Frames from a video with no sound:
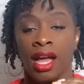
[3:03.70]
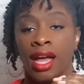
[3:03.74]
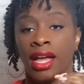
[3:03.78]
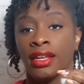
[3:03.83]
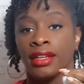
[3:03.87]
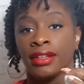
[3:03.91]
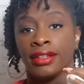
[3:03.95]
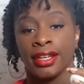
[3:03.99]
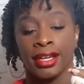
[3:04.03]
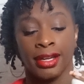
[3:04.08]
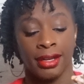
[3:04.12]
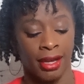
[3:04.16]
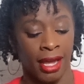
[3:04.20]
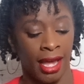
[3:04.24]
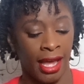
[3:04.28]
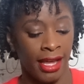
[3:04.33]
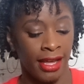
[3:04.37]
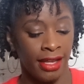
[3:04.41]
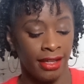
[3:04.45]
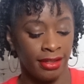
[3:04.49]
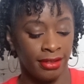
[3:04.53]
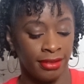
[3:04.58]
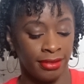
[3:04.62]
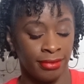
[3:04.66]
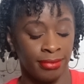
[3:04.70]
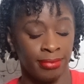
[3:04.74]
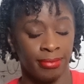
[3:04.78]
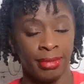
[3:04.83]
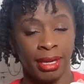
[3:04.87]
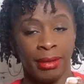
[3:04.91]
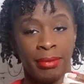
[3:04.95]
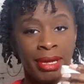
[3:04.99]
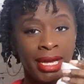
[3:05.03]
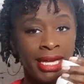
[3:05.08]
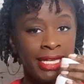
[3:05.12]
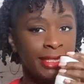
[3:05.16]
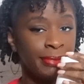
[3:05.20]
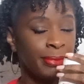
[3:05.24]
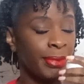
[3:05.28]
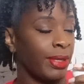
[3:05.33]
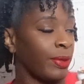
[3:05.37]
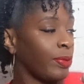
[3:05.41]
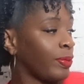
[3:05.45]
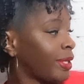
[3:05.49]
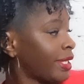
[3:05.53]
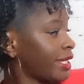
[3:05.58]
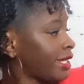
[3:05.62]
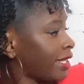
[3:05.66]
I don't know. Maybe I smell
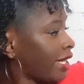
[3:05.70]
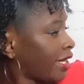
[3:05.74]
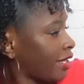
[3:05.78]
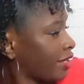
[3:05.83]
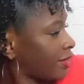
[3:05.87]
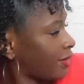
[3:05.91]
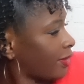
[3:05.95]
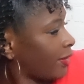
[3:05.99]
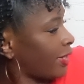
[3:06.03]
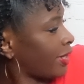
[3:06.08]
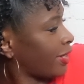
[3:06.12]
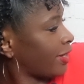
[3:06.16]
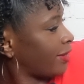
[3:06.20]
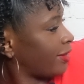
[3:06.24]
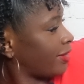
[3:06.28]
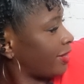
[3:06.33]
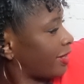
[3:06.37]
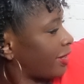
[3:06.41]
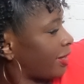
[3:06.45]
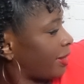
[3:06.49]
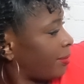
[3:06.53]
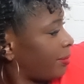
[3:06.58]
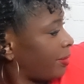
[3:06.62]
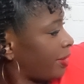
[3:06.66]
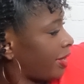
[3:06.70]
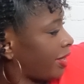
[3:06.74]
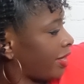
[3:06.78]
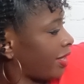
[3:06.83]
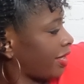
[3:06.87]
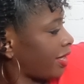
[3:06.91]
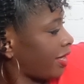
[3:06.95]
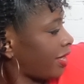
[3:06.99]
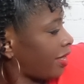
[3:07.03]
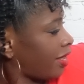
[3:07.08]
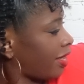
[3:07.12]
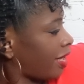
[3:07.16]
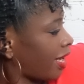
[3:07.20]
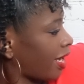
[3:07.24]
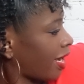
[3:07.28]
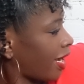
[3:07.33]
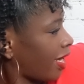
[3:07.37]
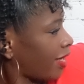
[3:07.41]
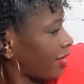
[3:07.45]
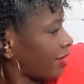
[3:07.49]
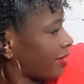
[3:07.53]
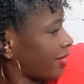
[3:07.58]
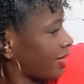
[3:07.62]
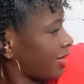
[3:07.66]
it once I start using it, but yeah, I
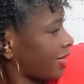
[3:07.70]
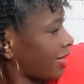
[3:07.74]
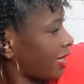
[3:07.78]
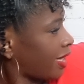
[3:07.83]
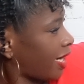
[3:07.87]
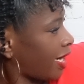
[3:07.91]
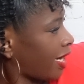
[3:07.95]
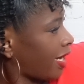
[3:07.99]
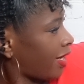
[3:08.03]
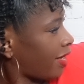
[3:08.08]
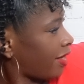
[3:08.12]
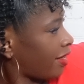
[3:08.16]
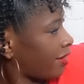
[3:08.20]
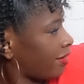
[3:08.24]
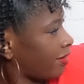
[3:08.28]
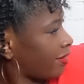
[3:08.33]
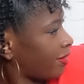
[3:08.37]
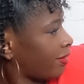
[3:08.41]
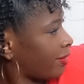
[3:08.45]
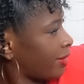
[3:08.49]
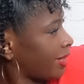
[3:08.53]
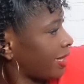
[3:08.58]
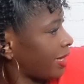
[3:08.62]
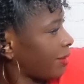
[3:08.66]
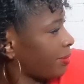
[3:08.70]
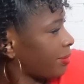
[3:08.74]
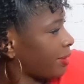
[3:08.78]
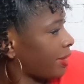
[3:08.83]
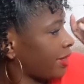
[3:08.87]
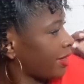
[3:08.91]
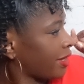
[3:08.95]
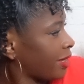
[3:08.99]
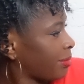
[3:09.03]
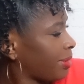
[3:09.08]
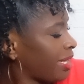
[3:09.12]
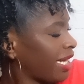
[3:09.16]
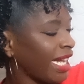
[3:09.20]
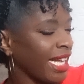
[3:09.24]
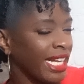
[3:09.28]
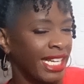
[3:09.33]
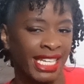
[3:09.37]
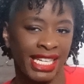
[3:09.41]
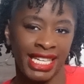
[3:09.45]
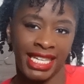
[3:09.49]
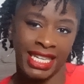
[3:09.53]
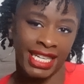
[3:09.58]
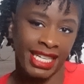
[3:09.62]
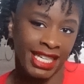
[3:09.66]
can't twist that off. Was that supposed to be like
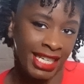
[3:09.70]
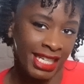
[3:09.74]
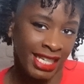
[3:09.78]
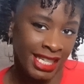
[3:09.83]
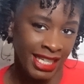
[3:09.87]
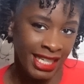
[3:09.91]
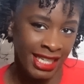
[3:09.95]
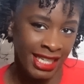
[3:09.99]
that?